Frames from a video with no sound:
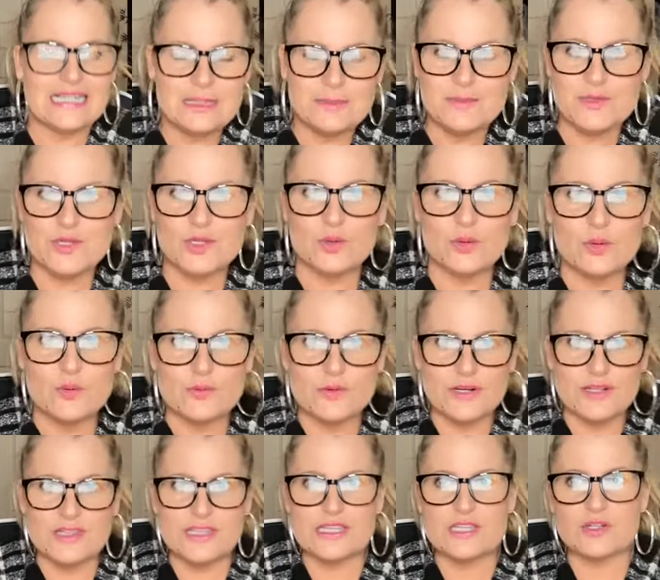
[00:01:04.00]
So
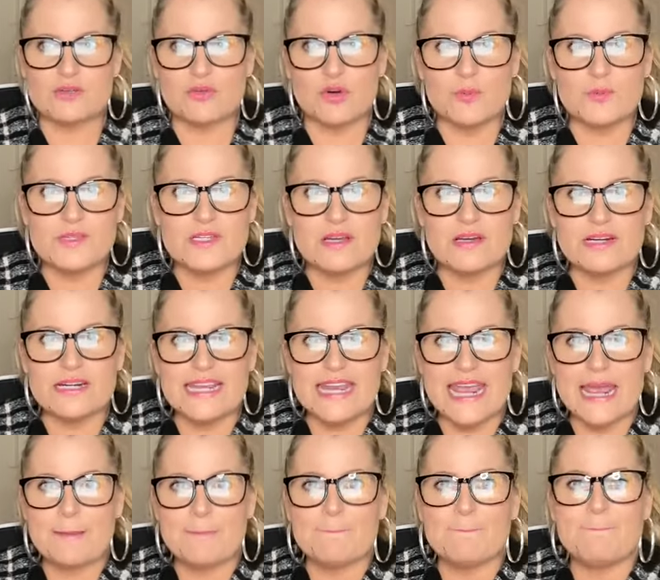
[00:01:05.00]
this group's going to
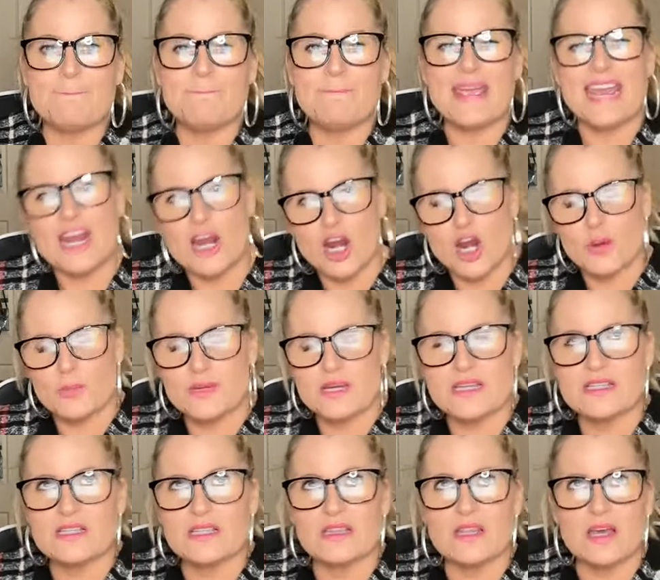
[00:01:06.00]
get bigger because
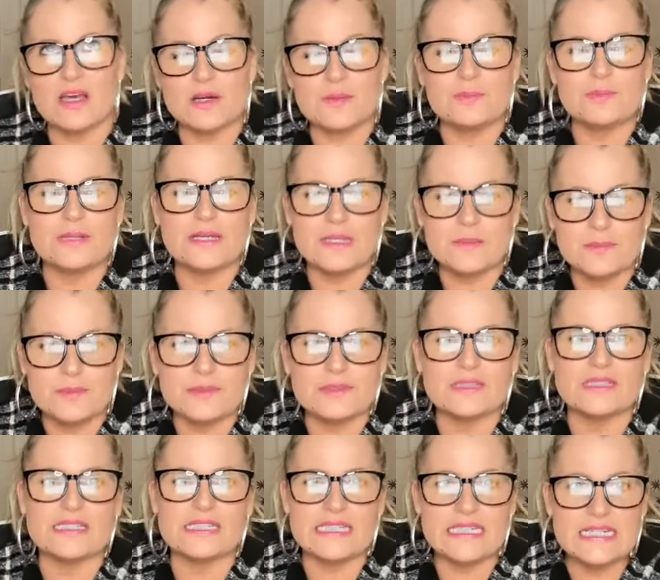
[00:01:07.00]
a lot of people
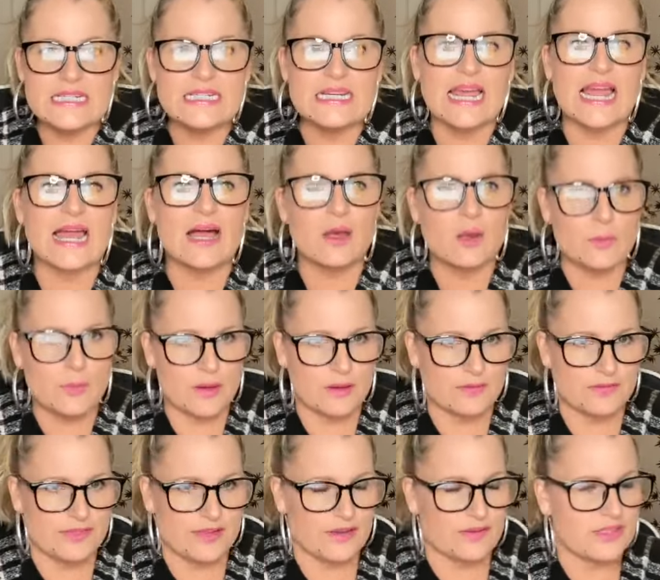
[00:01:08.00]
need help
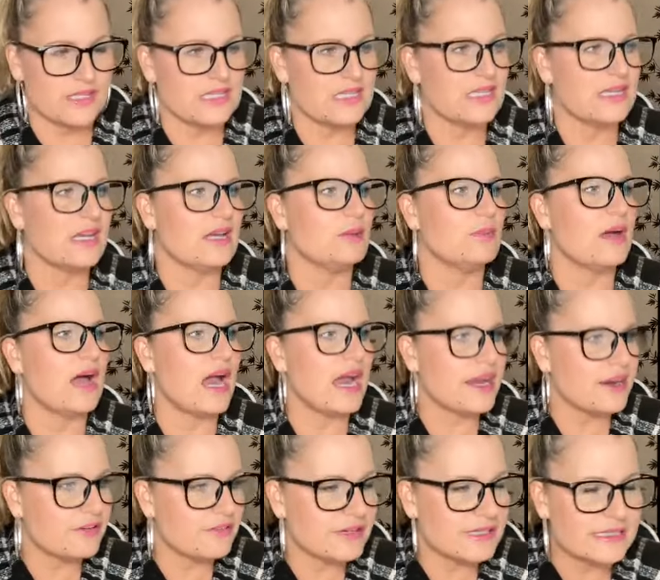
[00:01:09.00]
out there. They need help
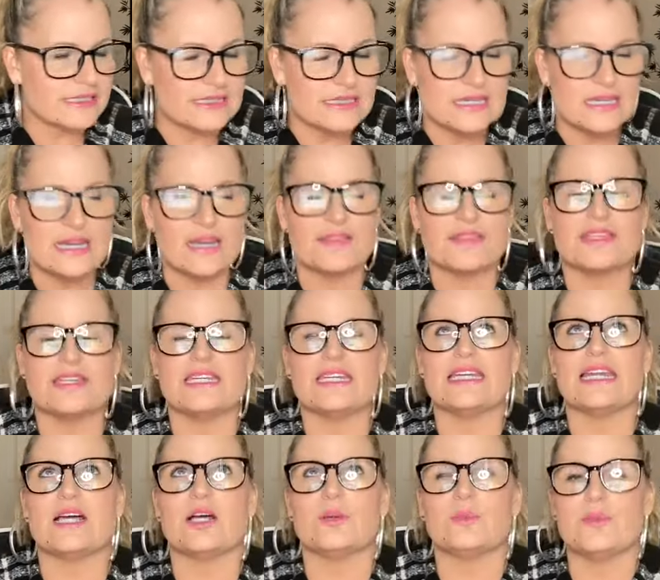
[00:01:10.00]
hiring. They need
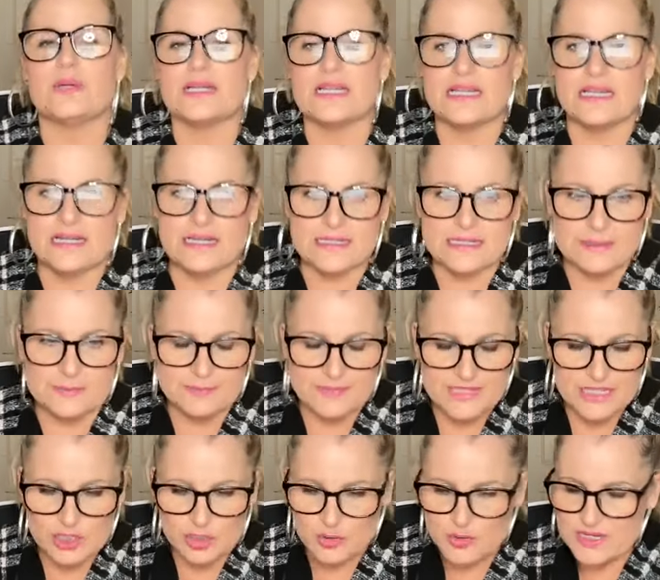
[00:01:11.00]
help
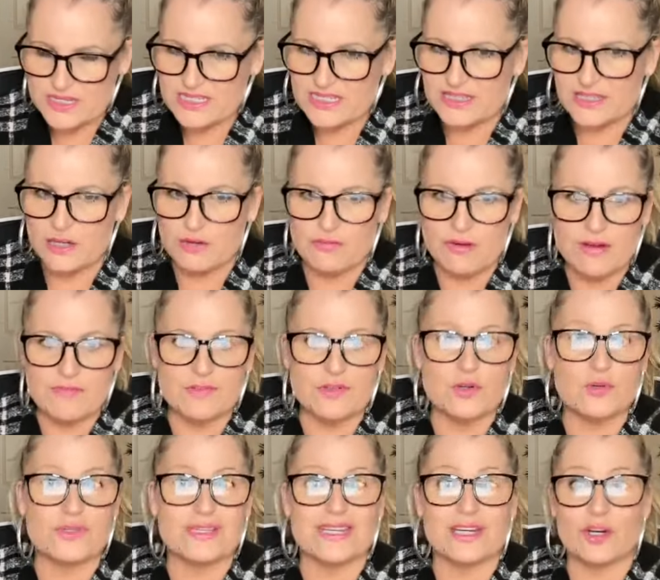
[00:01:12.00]
increasing their
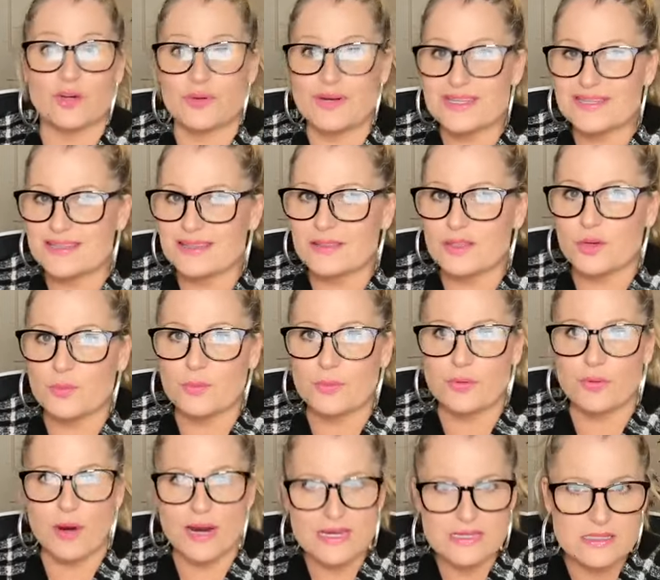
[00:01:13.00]
revenues, increasing their
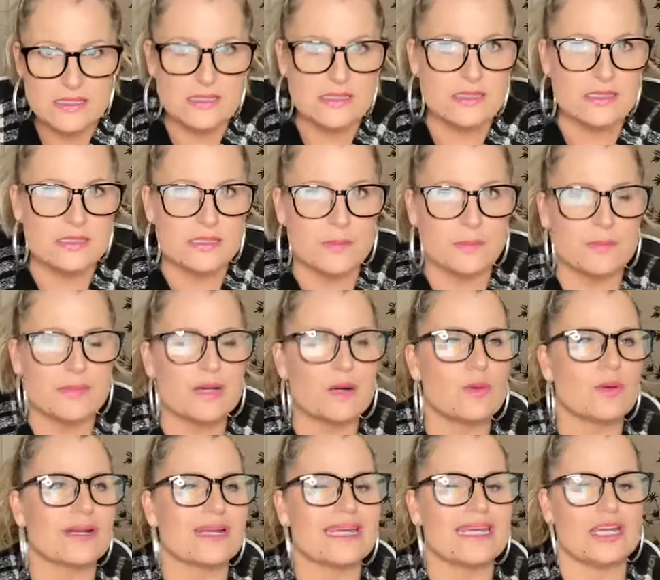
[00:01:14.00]
prices is a big
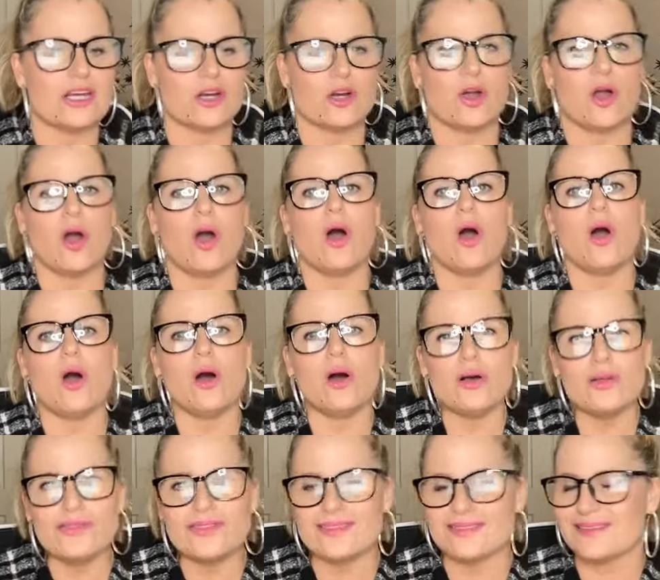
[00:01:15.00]
one I hear
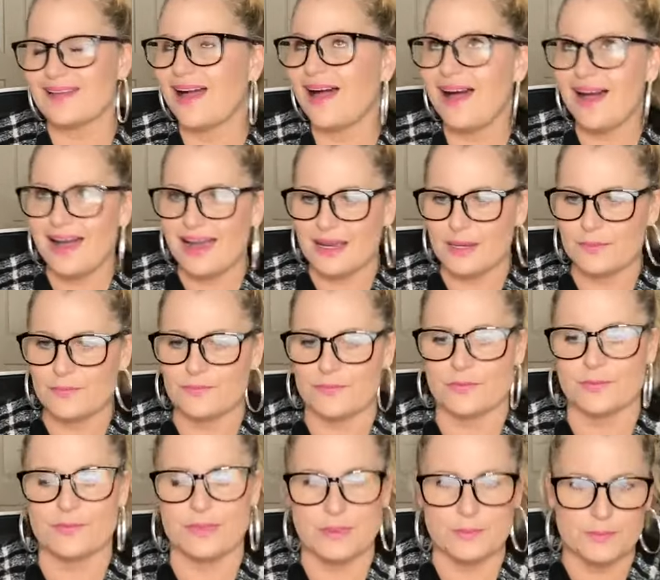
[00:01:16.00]
all the time from
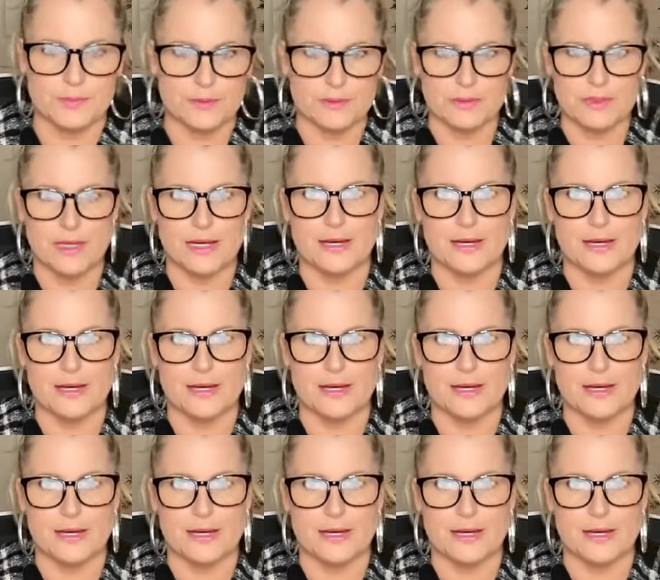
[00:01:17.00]
people